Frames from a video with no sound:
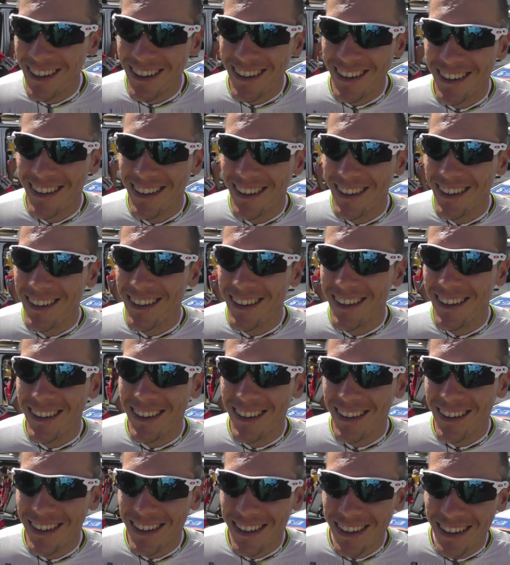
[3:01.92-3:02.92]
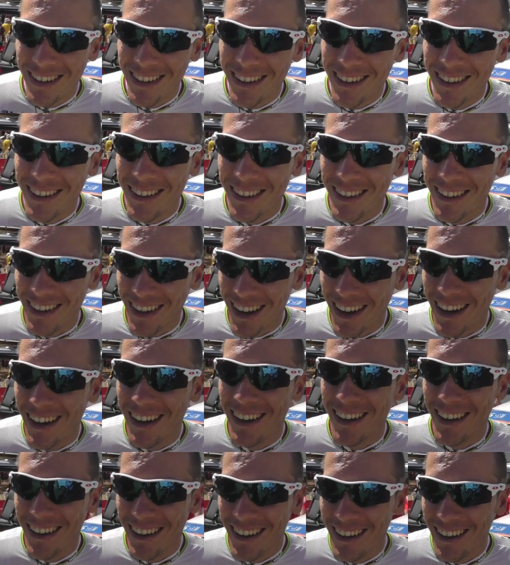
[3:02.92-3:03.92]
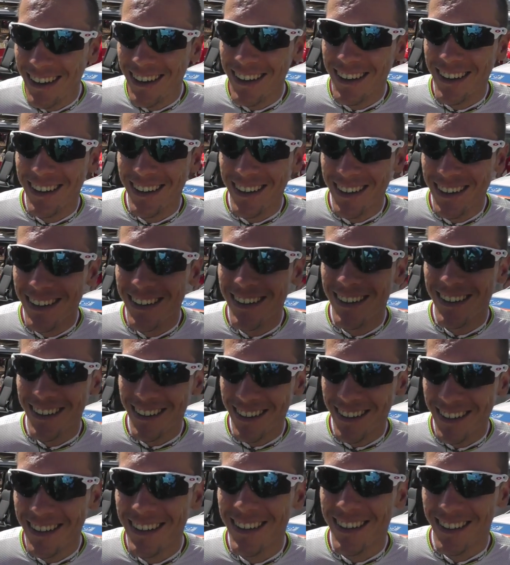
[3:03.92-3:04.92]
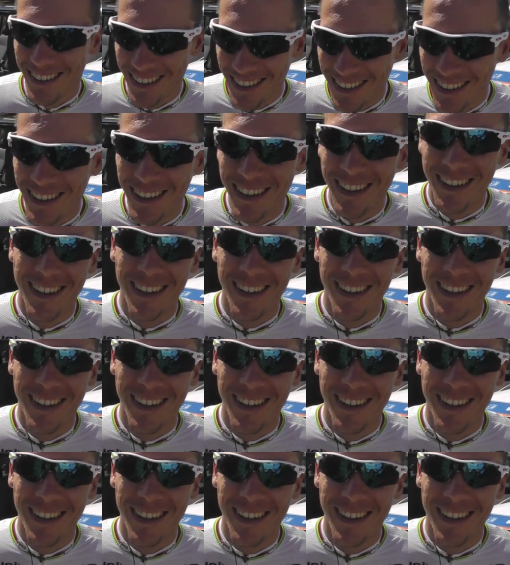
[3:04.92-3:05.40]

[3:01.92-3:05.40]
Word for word: It's a love of the sport. Yeah. Excellent. Thank you ever so much.